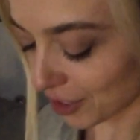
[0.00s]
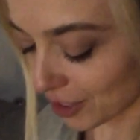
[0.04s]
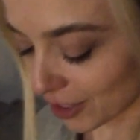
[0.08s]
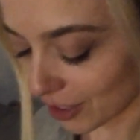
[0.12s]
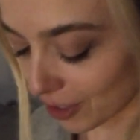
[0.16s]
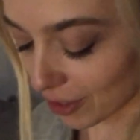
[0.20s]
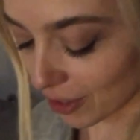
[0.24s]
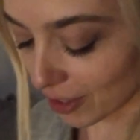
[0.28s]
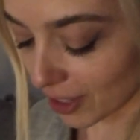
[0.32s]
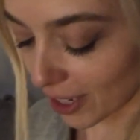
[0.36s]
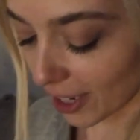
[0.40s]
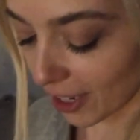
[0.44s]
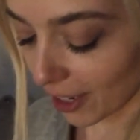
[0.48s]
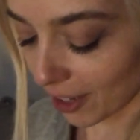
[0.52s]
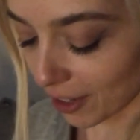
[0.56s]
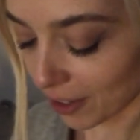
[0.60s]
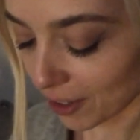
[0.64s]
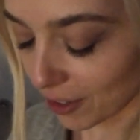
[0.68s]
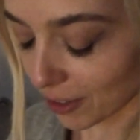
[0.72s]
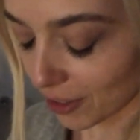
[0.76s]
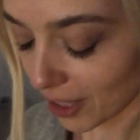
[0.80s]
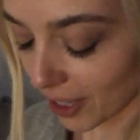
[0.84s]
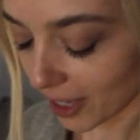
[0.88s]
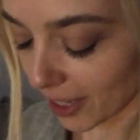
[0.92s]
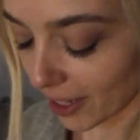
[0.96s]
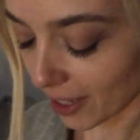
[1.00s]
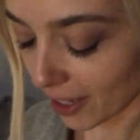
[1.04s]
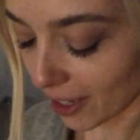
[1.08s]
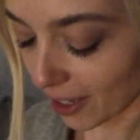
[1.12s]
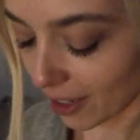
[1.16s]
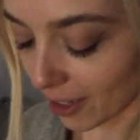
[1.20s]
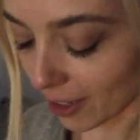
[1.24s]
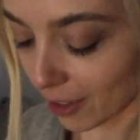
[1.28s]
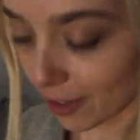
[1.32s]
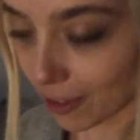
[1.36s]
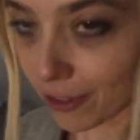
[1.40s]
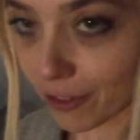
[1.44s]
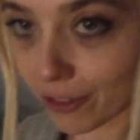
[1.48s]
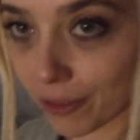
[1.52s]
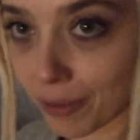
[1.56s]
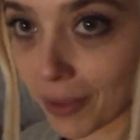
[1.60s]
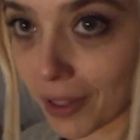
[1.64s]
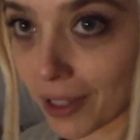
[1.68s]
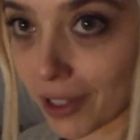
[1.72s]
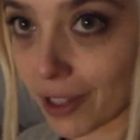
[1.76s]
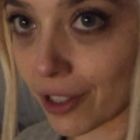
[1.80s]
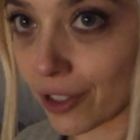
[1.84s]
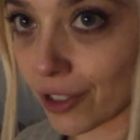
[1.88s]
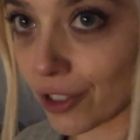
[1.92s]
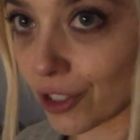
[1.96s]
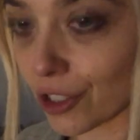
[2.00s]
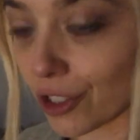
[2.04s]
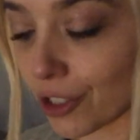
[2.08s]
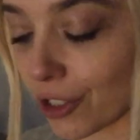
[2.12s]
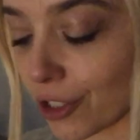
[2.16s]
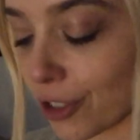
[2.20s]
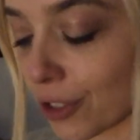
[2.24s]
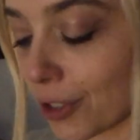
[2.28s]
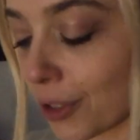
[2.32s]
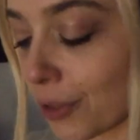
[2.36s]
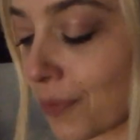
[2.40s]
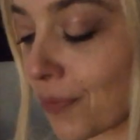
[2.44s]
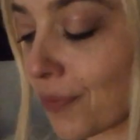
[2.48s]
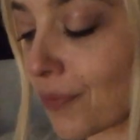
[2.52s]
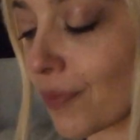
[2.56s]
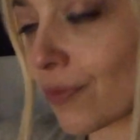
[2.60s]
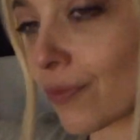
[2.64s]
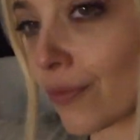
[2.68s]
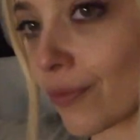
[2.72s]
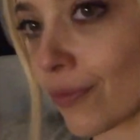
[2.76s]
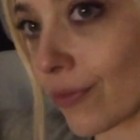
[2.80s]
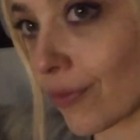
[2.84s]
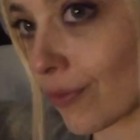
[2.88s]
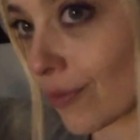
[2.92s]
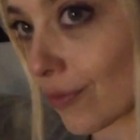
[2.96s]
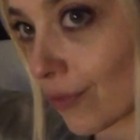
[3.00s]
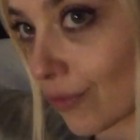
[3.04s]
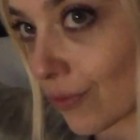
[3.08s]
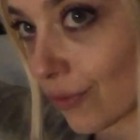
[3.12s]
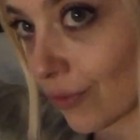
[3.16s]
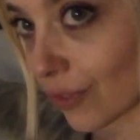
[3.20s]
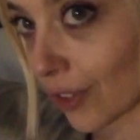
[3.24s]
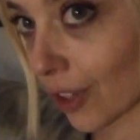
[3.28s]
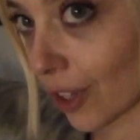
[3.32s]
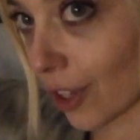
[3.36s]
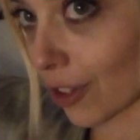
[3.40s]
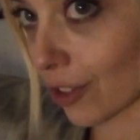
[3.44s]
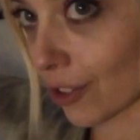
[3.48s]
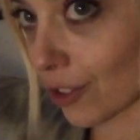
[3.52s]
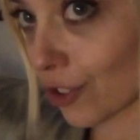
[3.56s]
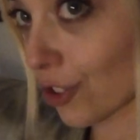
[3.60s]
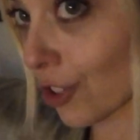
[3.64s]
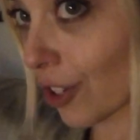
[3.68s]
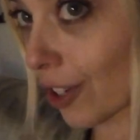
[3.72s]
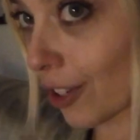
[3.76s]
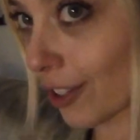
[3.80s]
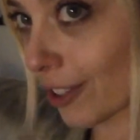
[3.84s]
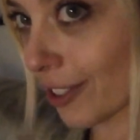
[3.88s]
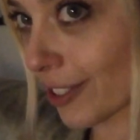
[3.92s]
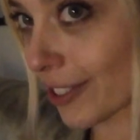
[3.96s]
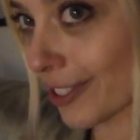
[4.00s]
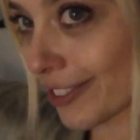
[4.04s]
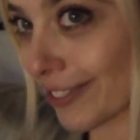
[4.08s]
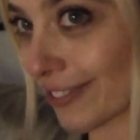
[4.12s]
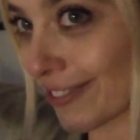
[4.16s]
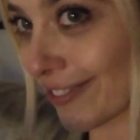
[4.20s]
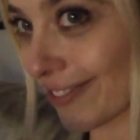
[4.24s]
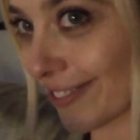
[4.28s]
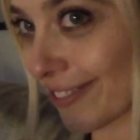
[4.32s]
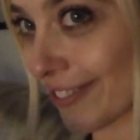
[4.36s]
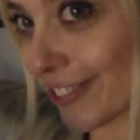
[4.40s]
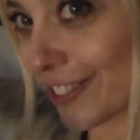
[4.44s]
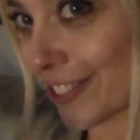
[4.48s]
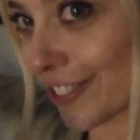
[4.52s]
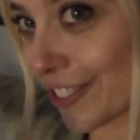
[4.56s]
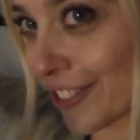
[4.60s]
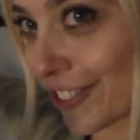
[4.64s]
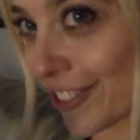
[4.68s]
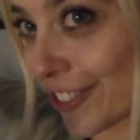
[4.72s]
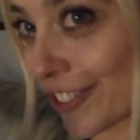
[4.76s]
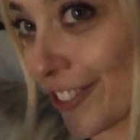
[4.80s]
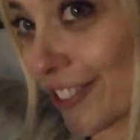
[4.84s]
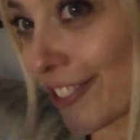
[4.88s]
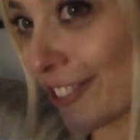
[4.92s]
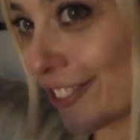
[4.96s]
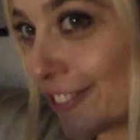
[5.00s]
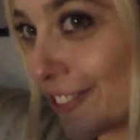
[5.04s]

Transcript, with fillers: so now I have my little chocolate dessert.